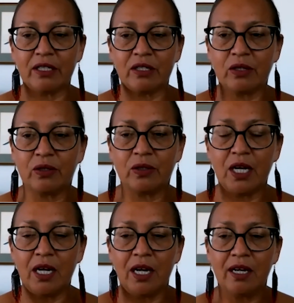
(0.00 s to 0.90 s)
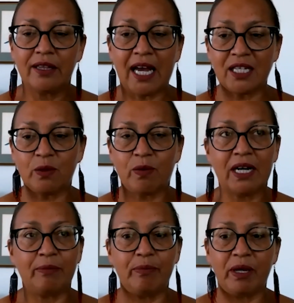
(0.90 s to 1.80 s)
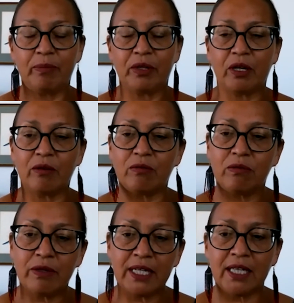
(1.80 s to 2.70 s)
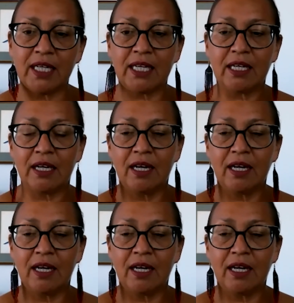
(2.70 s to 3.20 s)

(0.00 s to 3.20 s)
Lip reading: So that's why people are really